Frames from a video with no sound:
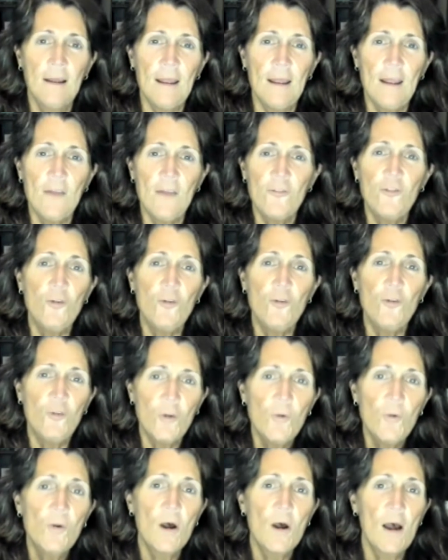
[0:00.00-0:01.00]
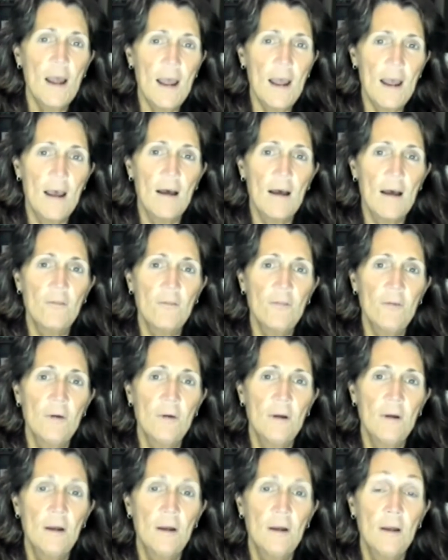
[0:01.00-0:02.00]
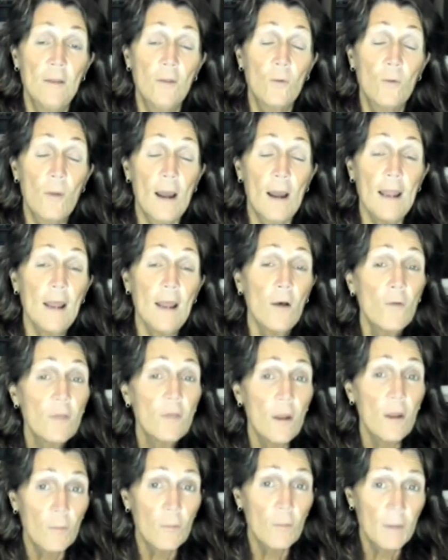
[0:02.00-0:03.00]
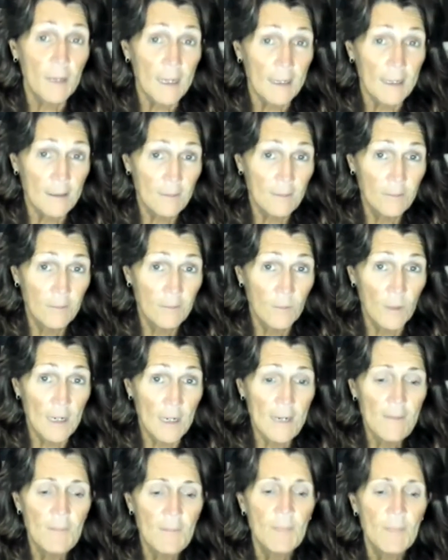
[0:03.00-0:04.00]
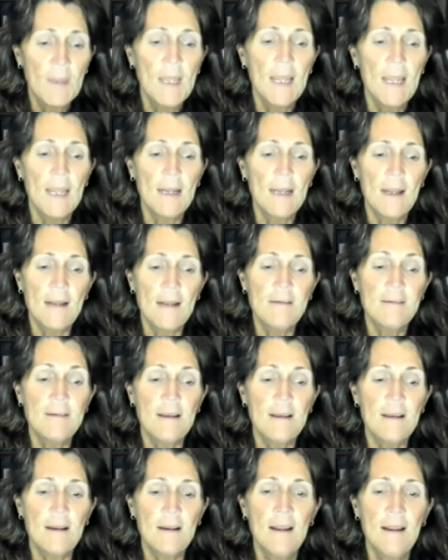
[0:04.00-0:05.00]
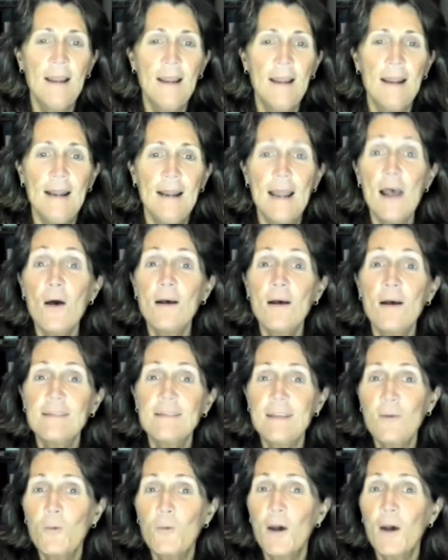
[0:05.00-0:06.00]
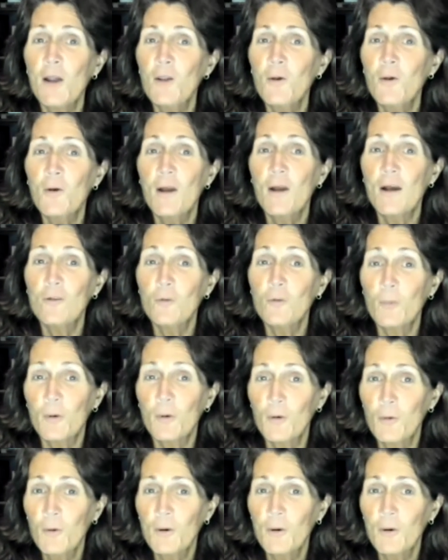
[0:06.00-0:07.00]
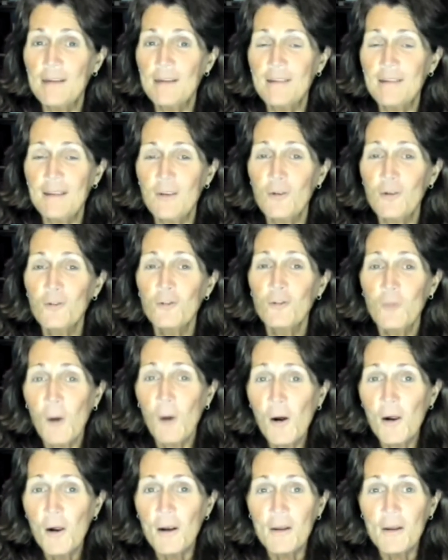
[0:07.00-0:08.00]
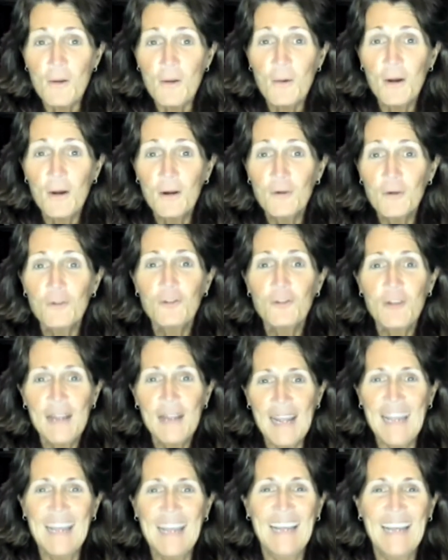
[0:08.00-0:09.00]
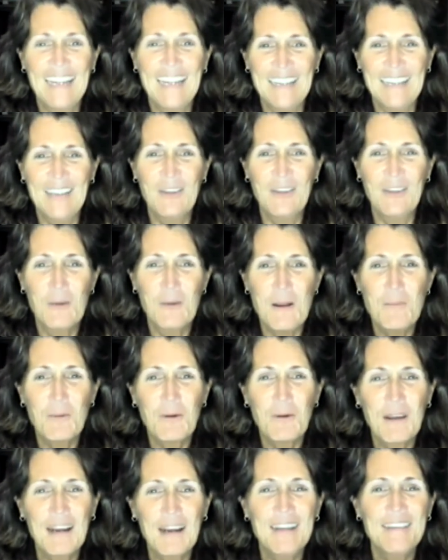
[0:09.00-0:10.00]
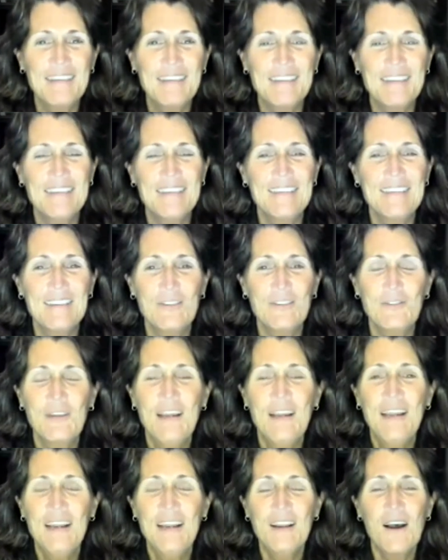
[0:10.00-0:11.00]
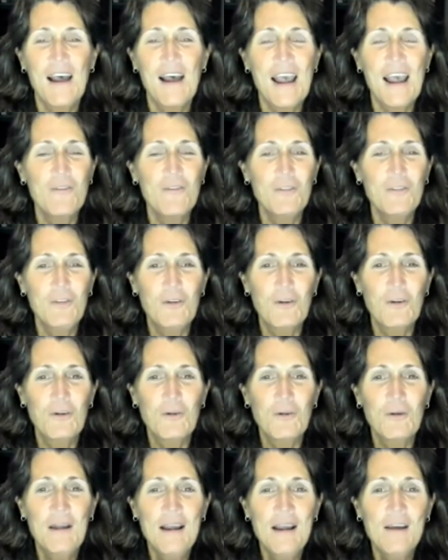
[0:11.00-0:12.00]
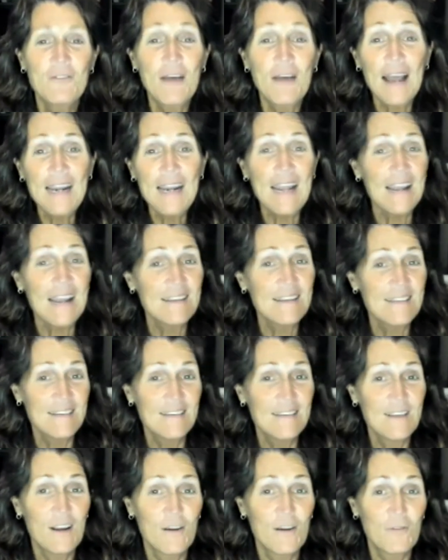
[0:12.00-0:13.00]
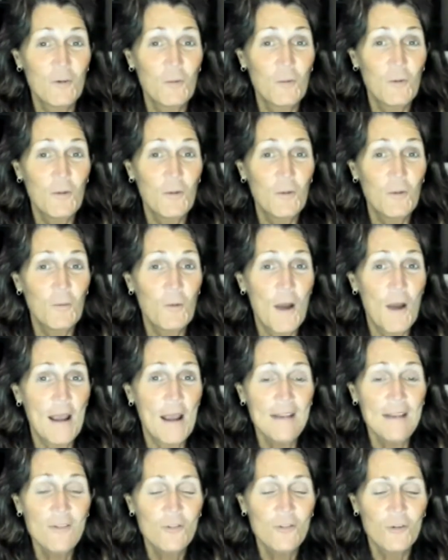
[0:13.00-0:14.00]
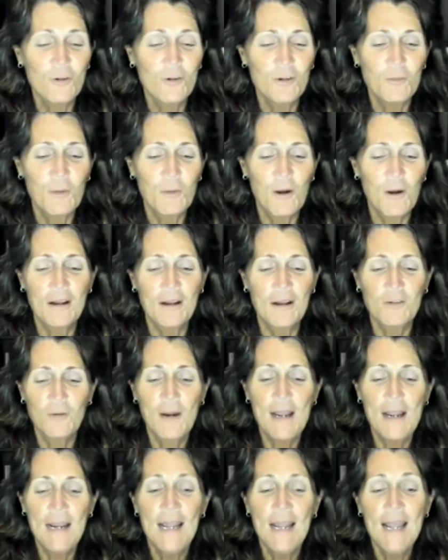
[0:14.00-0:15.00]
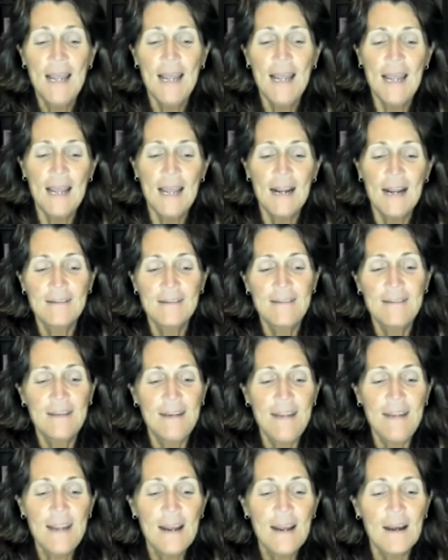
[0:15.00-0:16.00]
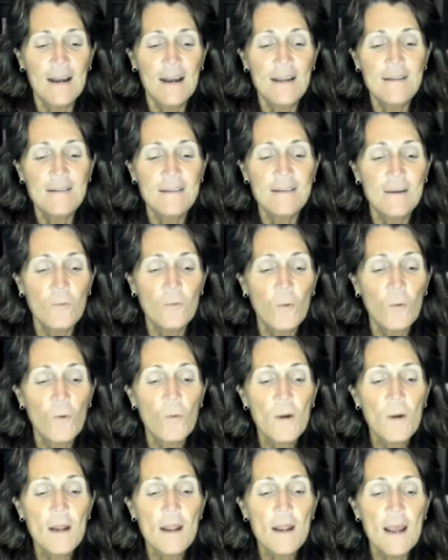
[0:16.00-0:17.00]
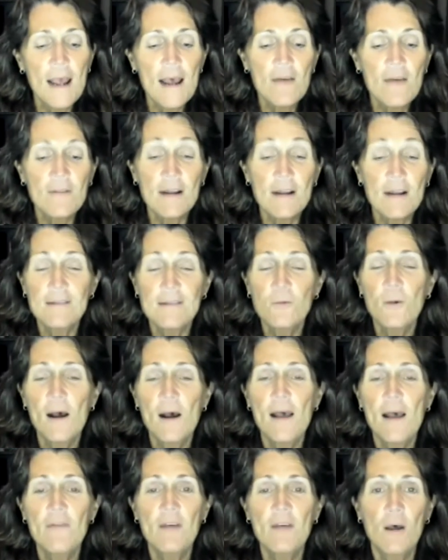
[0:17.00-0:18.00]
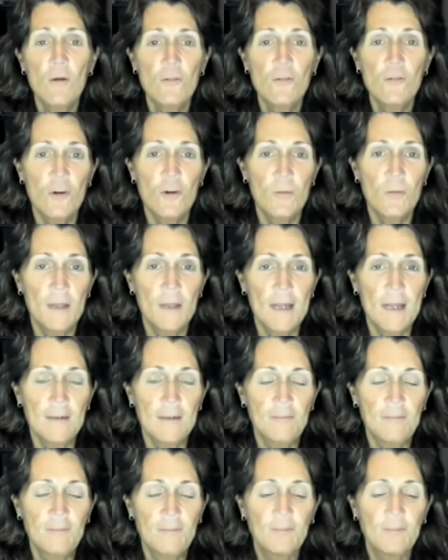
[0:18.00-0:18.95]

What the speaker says: if you do not have the right healthcare plan, right? And he said, now I see why you're an entrepreneur. He said, you're smart. You understand the repercussions of not having your finances covered with the right insurance products, right? And I said, yeah. He said, well, what do you have? And I said, well, I have a health share plan.